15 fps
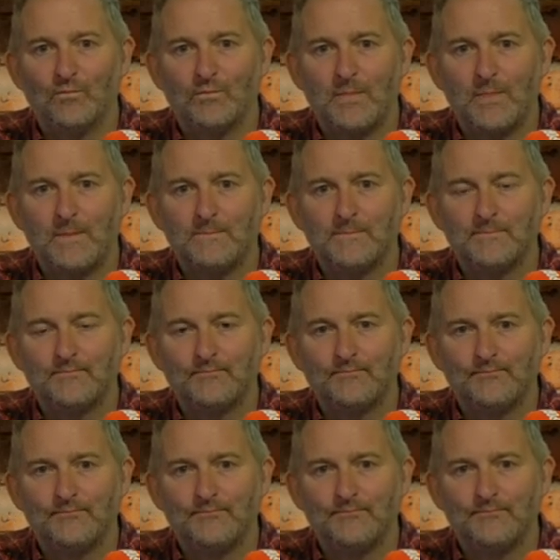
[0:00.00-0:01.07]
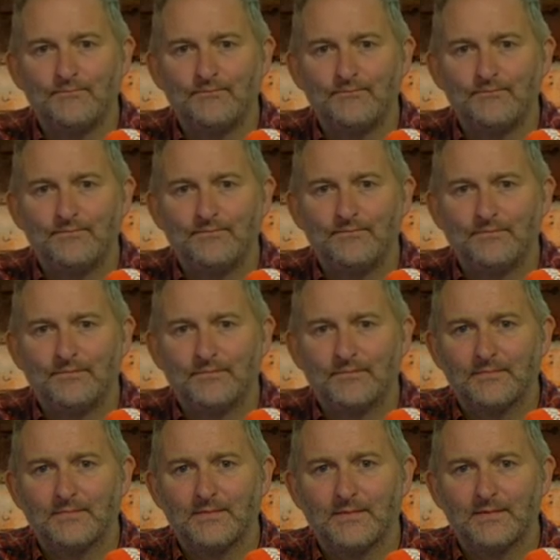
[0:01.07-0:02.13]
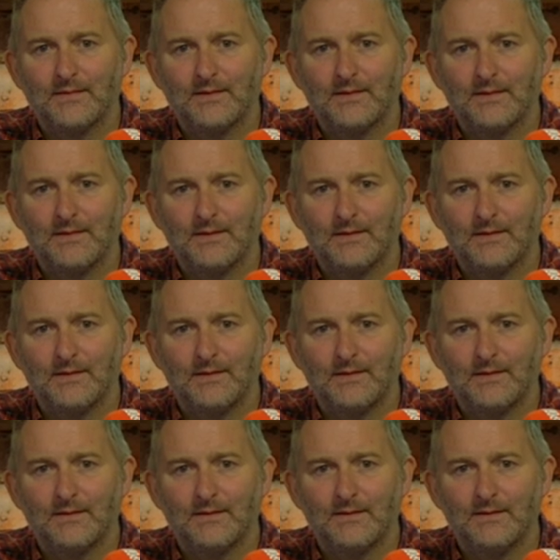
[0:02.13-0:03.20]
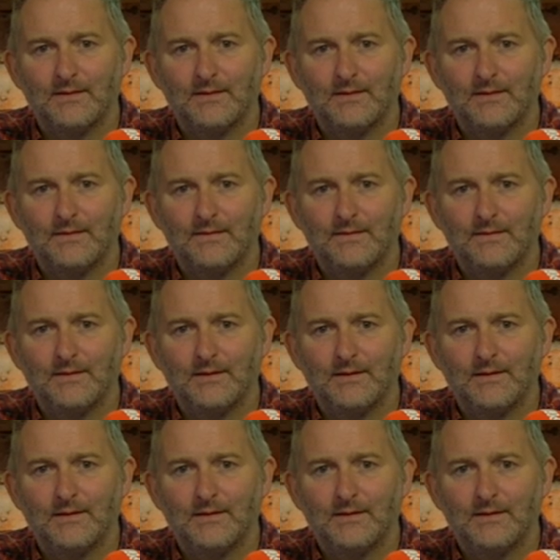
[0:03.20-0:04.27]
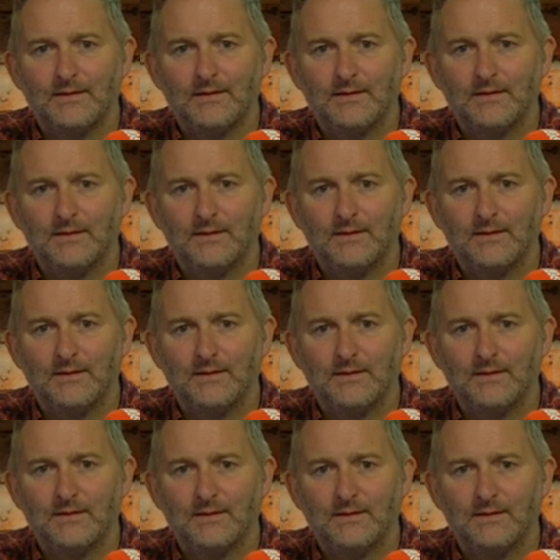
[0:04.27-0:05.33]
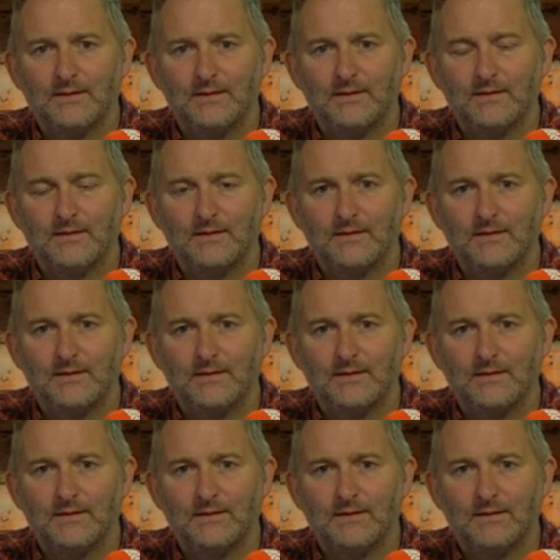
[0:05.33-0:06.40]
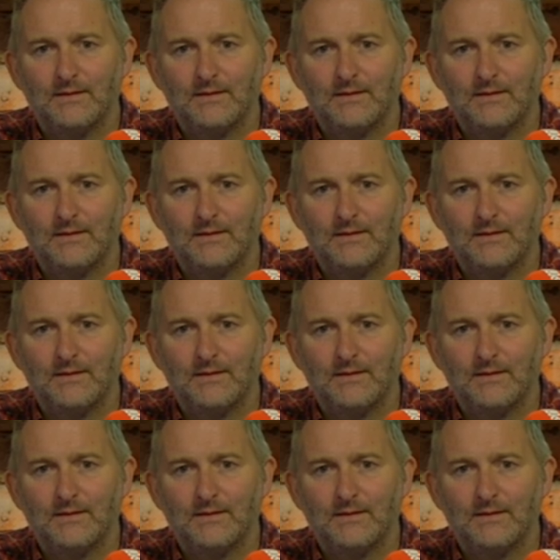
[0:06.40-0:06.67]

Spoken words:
(not speaking)